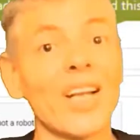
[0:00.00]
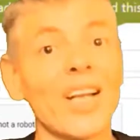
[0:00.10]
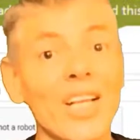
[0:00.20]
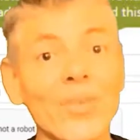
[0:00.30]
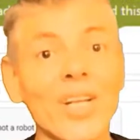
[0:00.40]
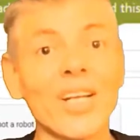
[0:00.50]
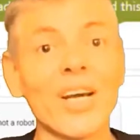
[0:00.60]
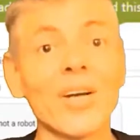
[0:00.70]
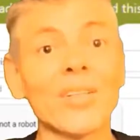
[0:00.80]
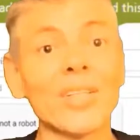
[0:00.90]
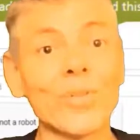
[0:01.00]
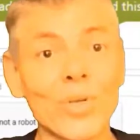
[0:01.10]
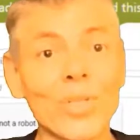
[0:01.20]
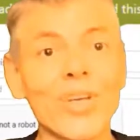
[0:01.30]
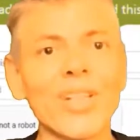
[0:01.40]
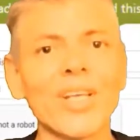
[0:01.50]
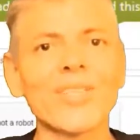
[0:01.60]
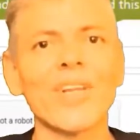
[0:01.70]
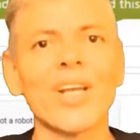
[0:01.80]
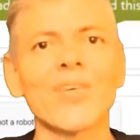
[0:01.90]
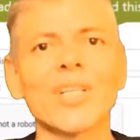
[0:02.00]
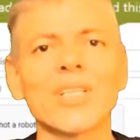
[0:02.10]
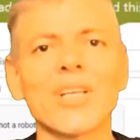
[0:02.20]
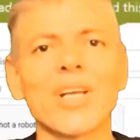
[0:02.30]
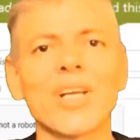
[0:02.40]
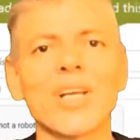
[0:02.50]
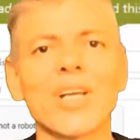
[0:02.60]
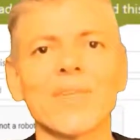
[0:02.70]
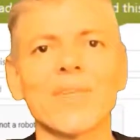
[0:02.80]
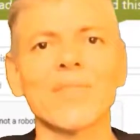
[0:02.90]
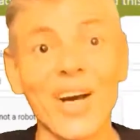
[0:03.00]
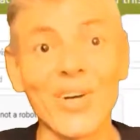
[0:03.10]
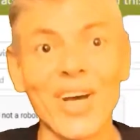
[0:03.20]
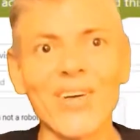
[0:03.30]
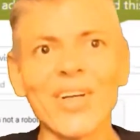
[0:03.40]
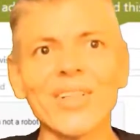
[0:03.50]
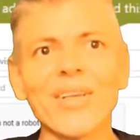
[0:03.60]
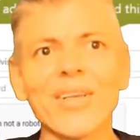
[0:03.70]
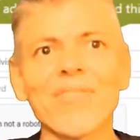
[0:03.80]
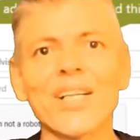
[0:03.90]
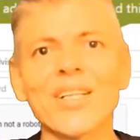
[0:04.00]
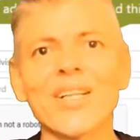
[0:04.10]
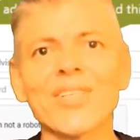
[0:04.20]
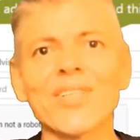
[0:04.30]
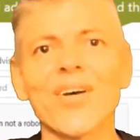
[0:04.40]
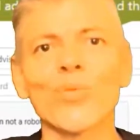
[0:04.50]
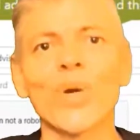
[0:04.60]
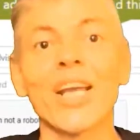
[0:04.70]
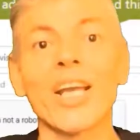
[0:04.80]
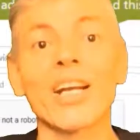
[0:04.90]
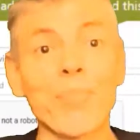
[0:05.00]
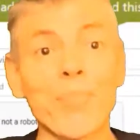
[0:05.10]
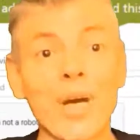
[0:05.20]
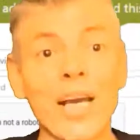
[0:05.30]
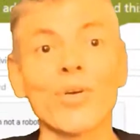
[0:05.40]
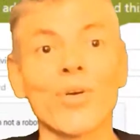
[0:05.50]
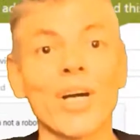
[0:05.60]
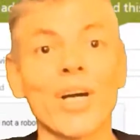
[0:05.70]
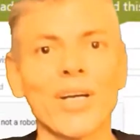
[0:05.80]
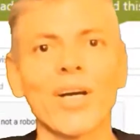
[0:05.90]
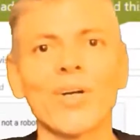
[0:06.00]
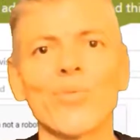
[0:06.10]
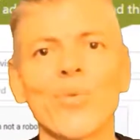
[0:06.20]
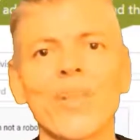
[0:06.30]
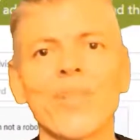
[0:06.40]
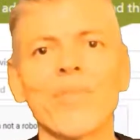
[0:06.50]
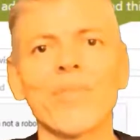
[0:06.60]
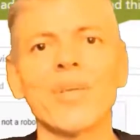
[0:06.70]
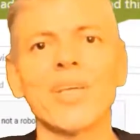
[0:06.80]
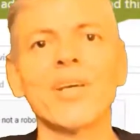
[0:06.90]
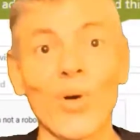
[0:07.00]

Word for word: The link to the download is also in this video's description. Go download the files and the software and come back to write the code with me.